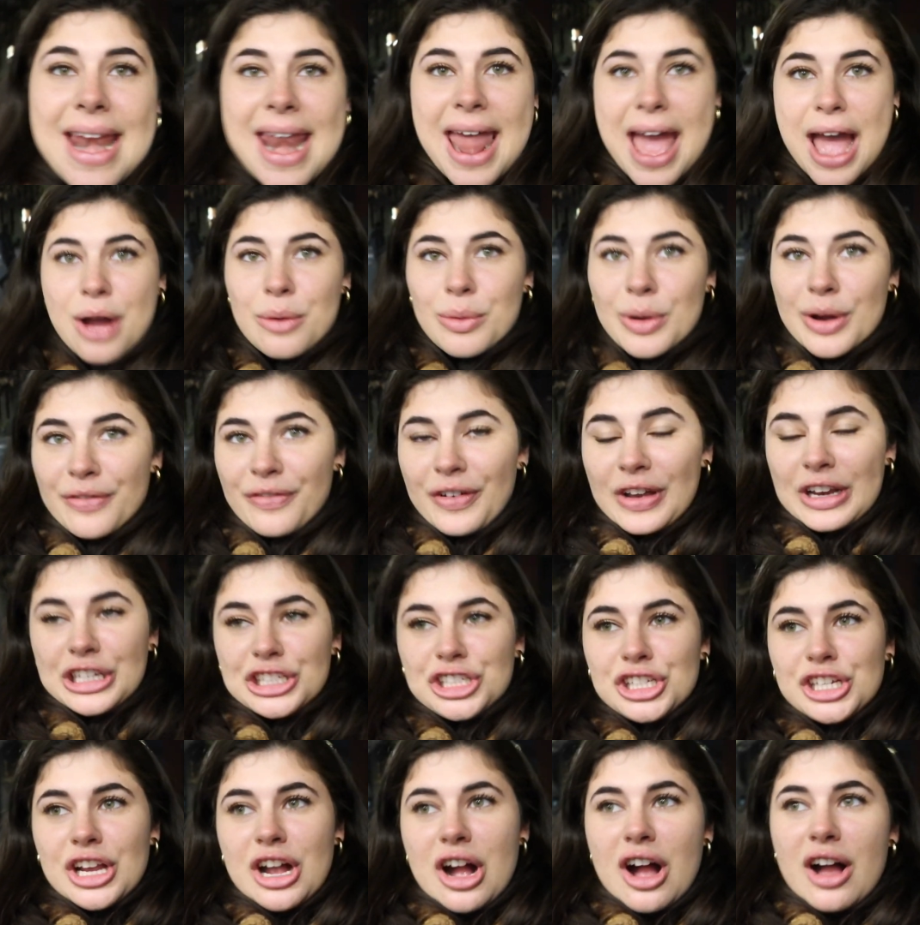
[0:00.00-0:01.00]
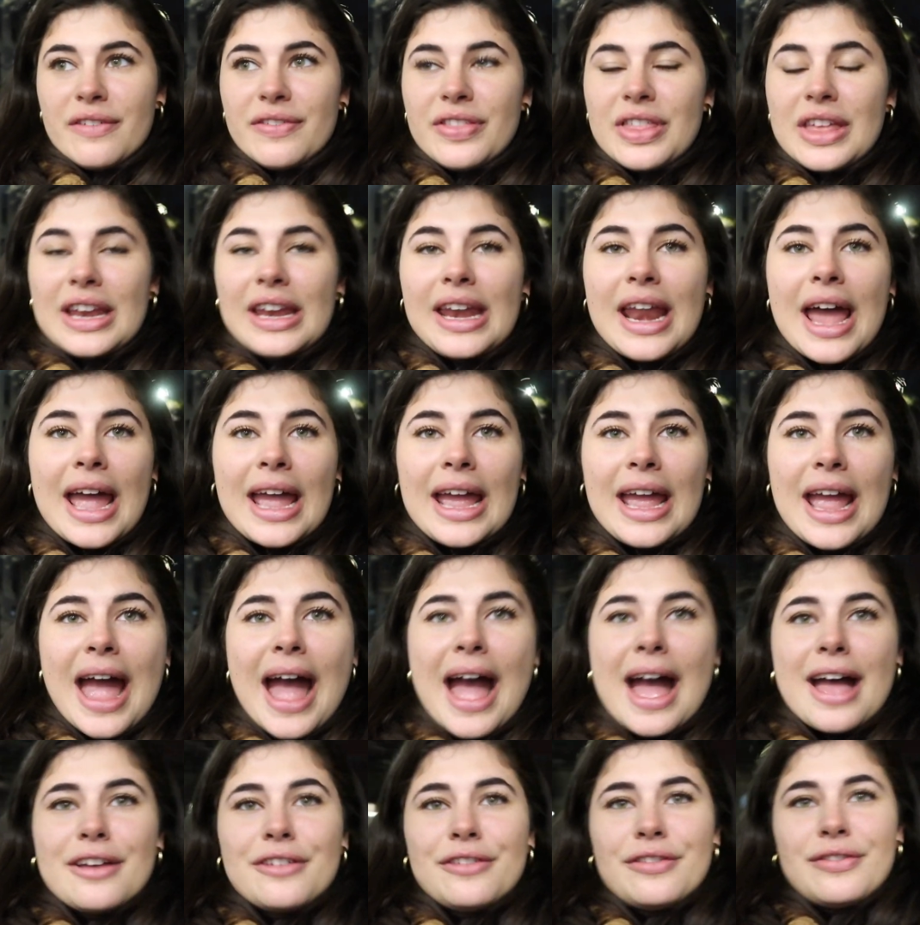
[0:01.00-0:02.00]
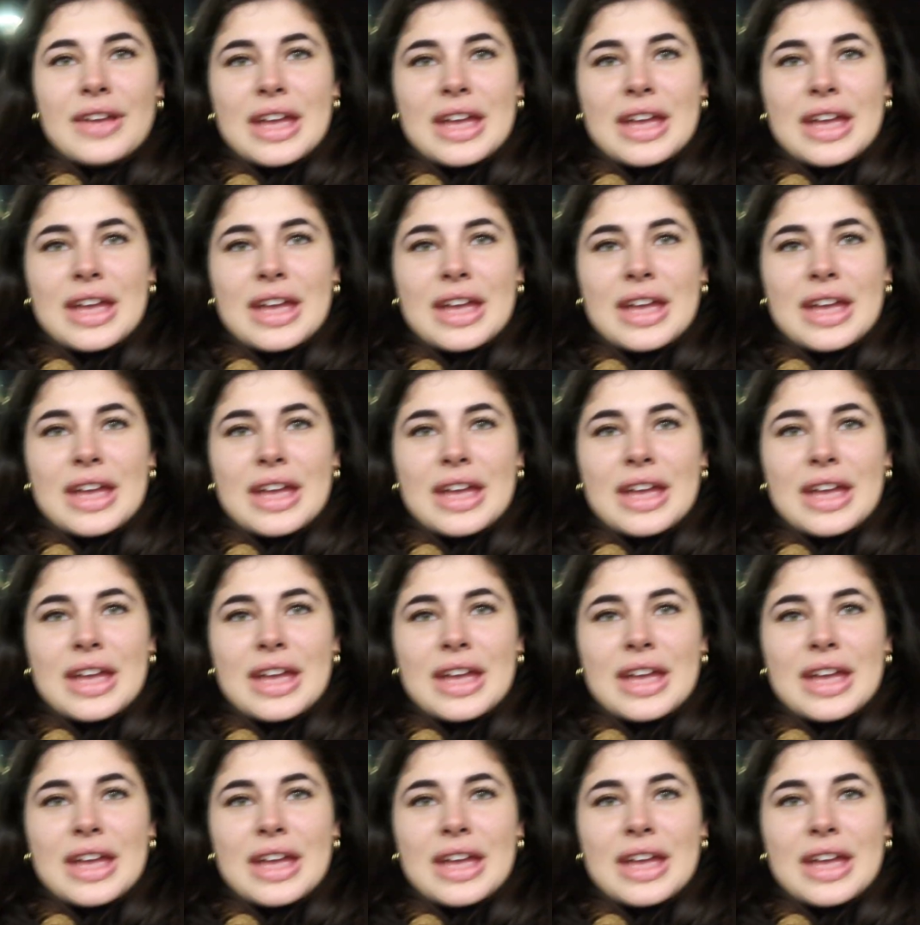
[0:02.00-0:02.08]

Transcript: now we're finishing off the night at